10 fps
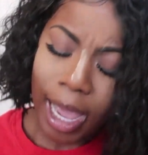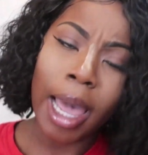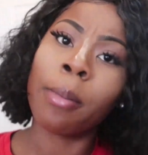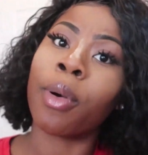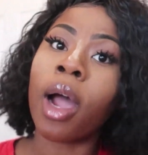
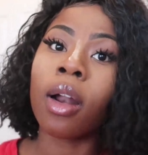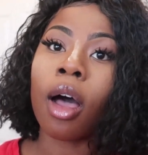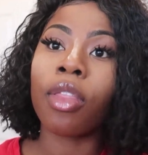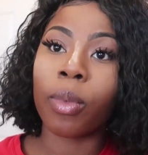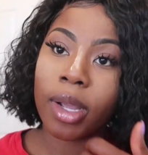I brought
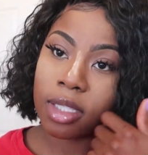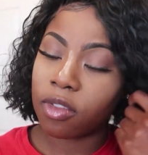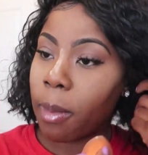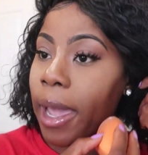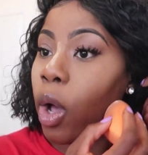all the rest
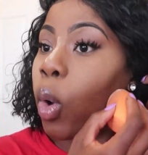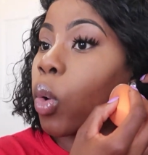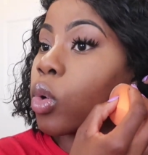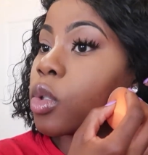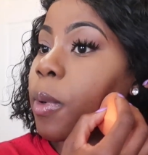of my
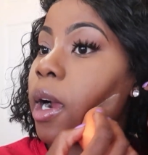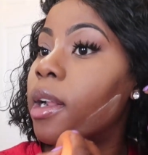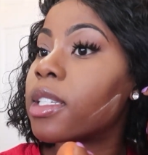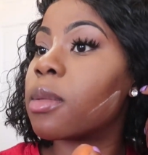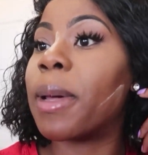old
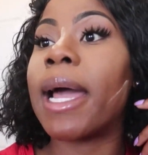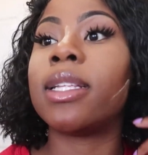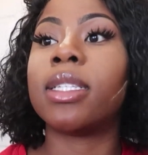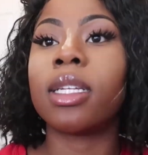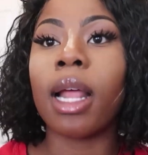products, but
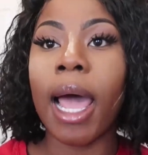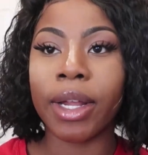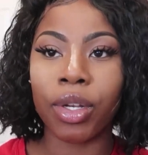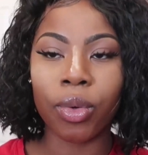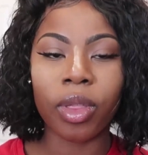I
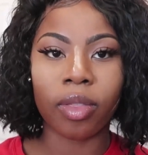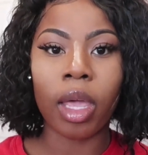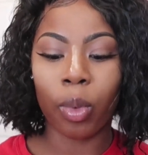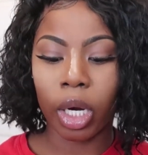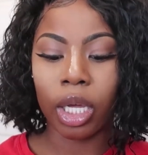knew that
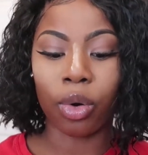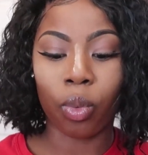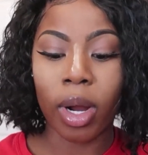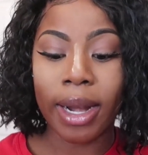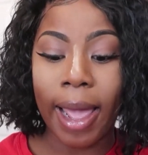they were gonna
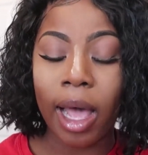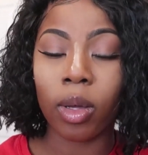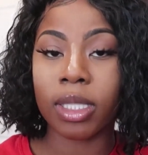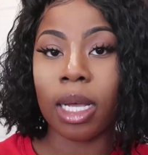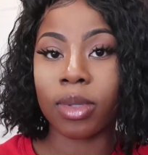run out
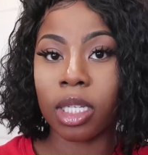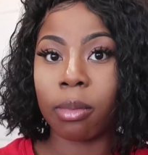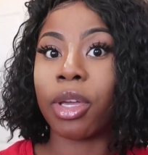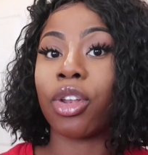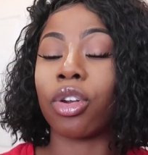because I was gonna
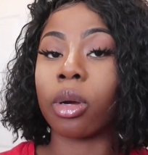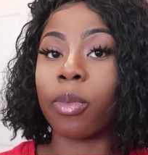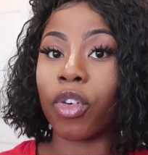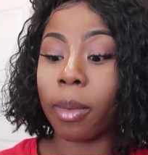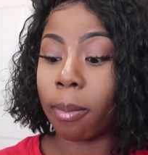be in Europe
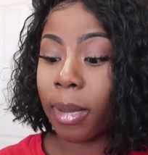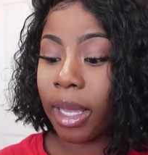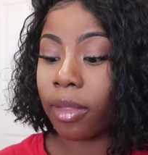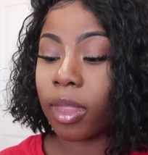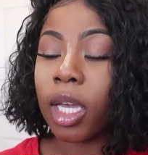for a
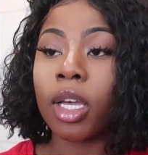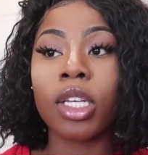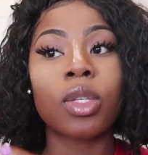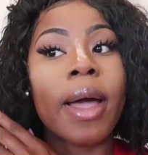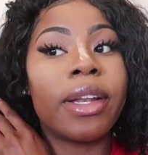month.
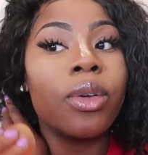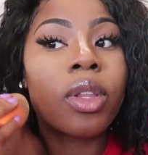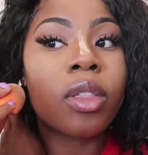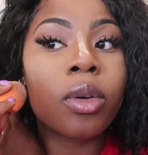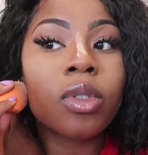So I knew
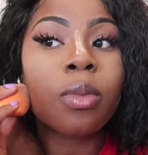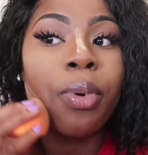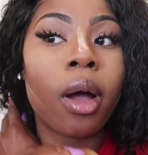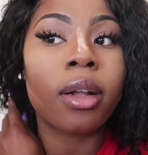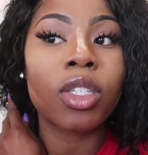that those
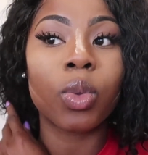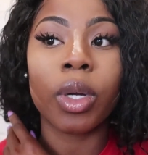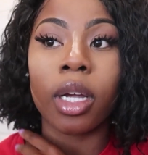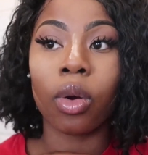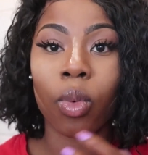products were
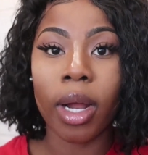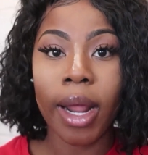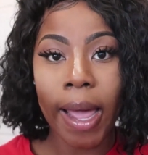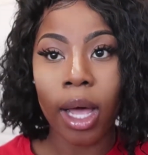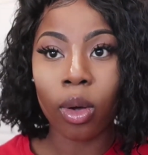gonna
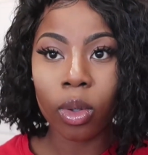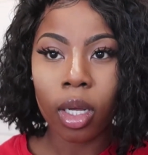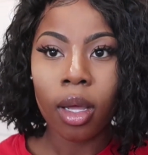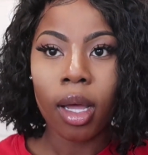run out